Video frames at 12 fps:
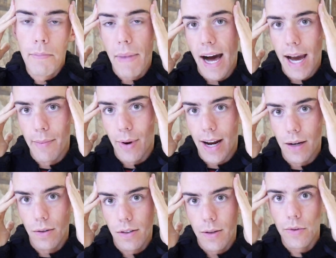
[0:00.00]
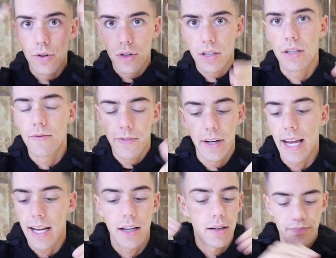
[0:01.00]
my eyebrows just for
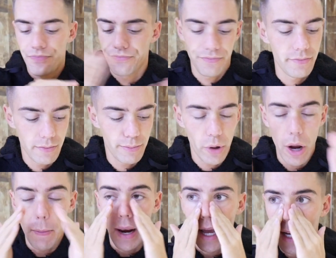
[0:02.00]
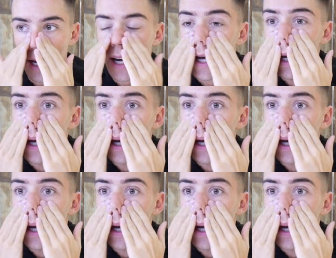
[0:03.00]
like point blank.